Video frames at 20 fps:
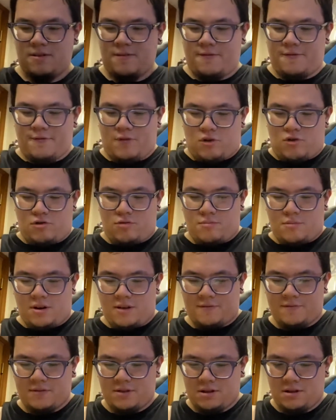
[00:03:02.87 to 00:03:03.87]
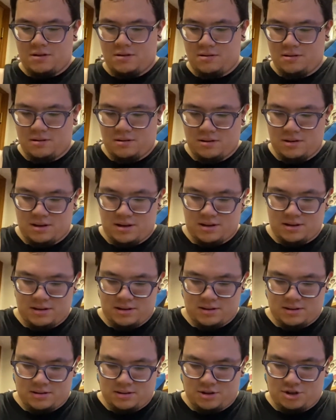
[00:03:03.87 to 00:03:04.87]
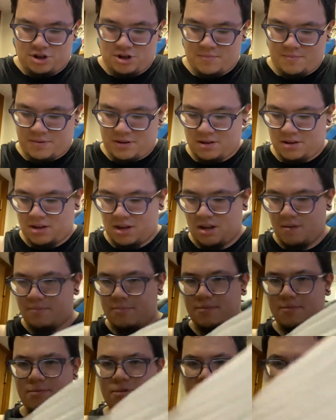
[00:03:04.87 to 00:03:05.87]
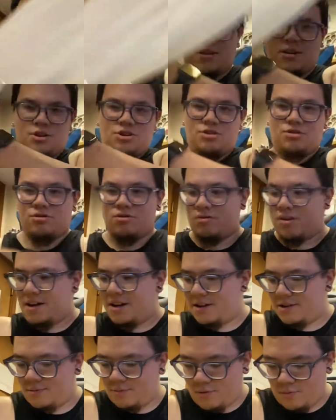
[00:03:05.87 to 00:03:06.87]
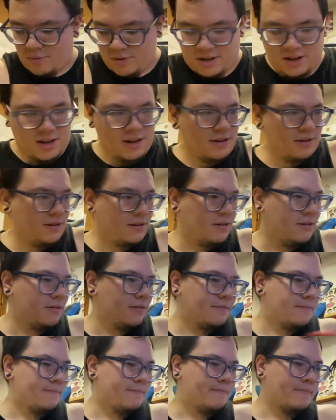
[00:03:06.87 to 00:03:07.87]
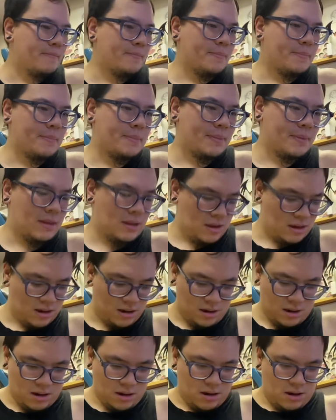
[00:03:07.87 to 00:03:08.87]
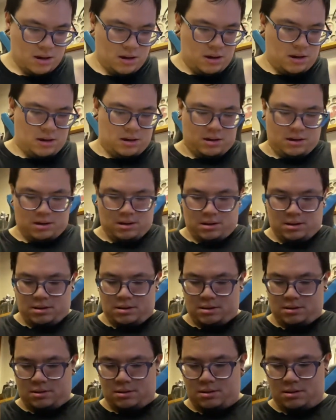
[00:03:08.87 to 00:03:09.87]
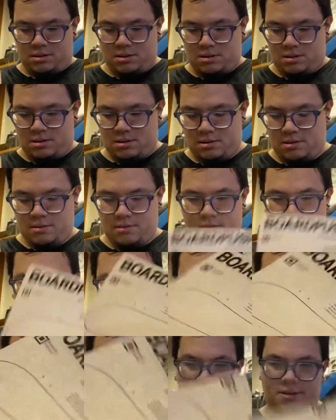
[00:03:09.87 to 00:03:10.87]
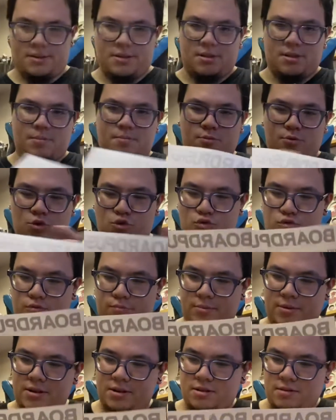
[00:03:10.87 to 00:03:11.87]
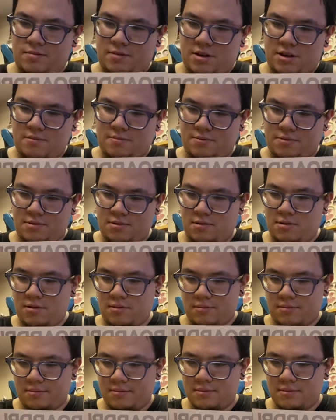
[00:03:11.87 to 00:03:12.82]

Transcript: foam off of here and the shipping tape so I can show you guys what we got here. Let's see here. What is this cool piece of paper? Oh,